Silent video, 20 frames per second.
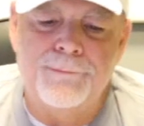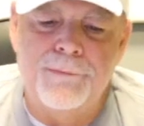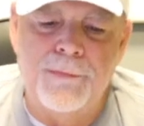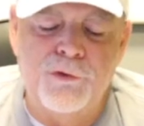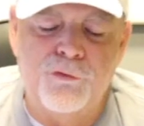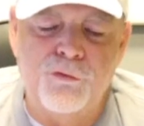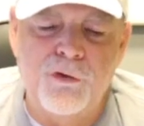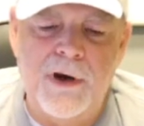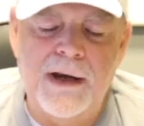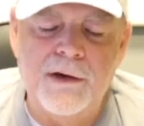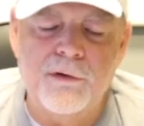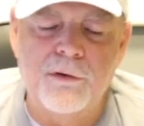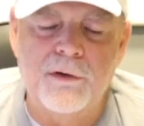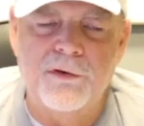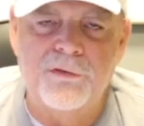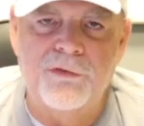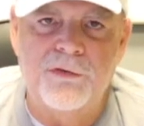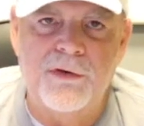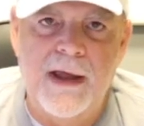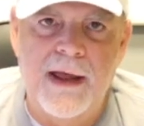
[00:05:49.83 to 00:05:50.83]
The tractor
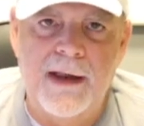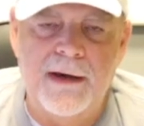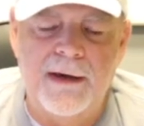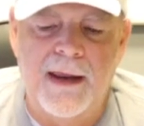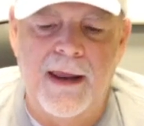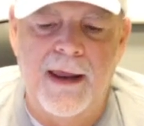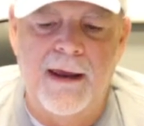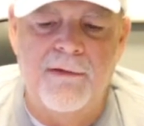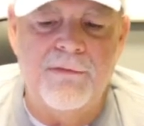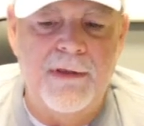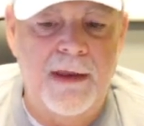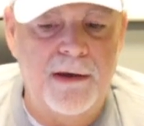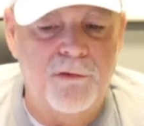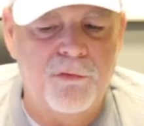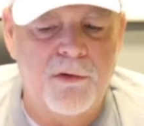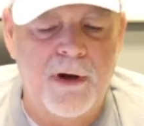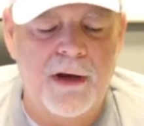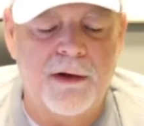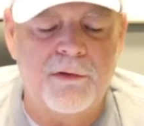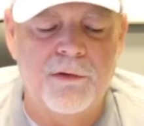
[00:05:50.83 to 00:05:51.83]
does not have, that
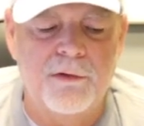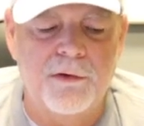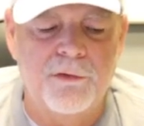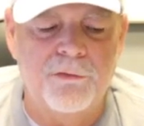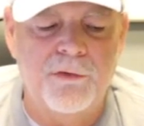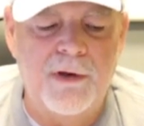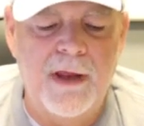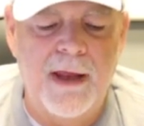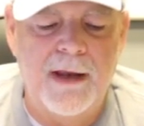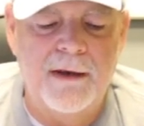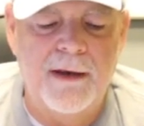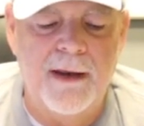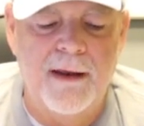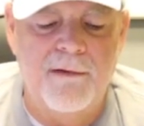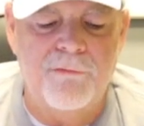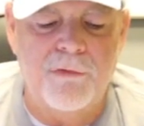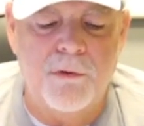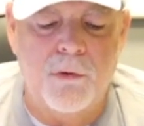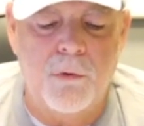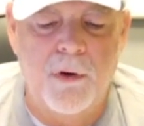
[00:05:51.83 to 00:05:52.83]
tractor does not
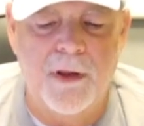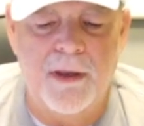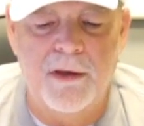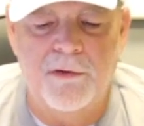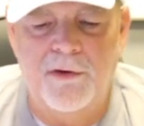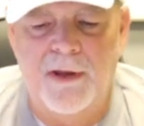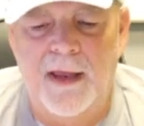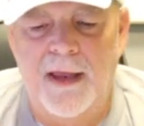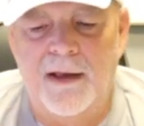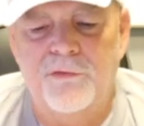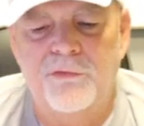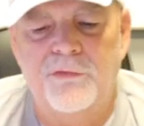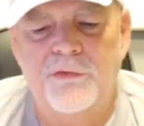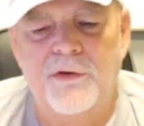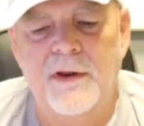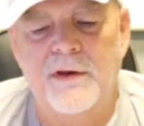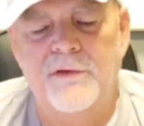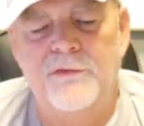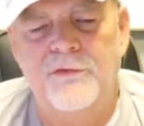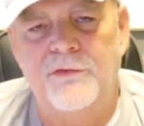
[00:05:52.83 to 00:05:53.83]
have the quick attach
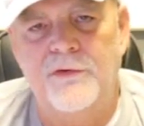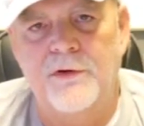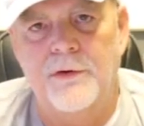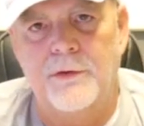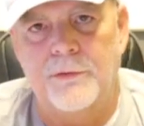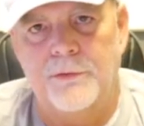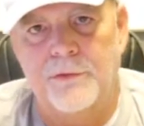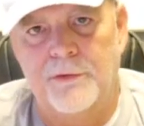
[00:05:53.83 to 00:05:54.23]
skid steer,